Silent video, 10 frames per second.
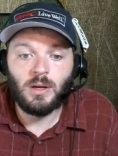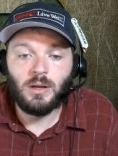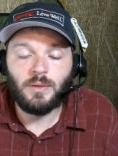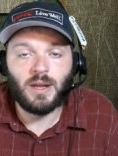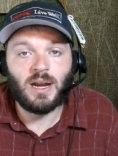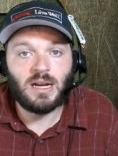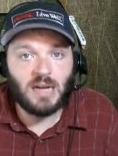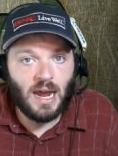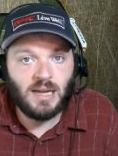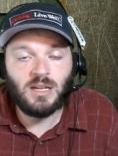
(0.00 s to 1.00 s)
than a
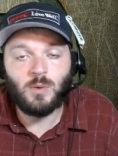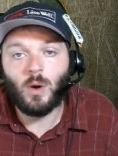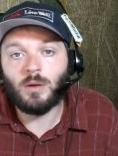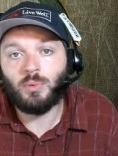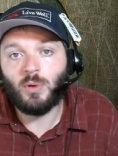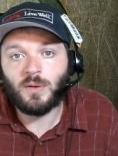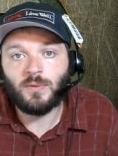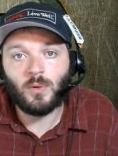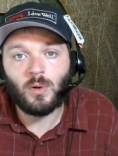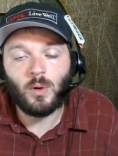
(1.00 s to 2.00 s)

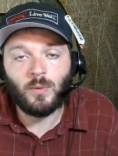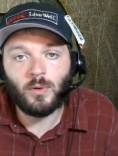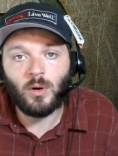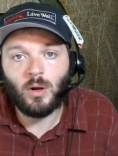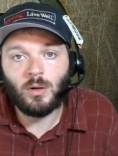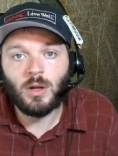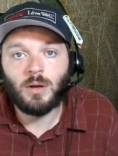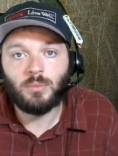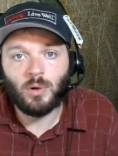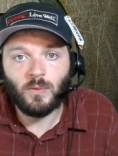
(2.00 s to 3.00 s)
91.4 overall
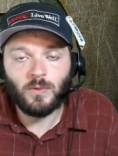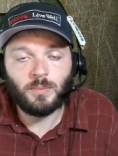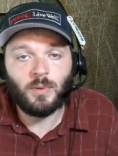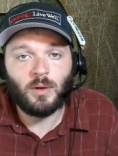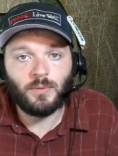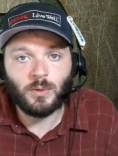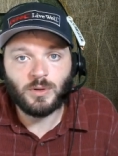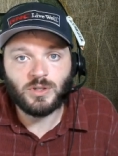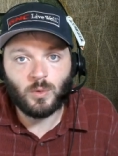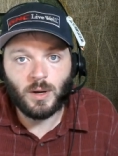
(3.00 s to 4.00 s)
Pro Football
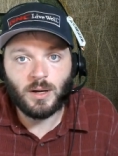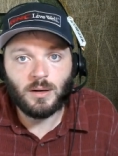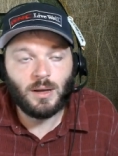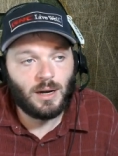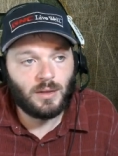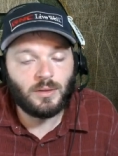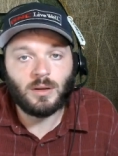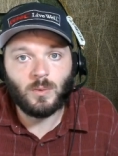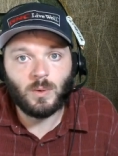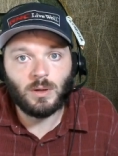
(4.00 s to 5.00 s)
Focus grade, and I think
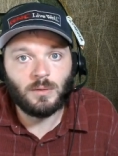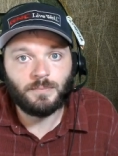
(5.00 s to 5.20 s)
he will.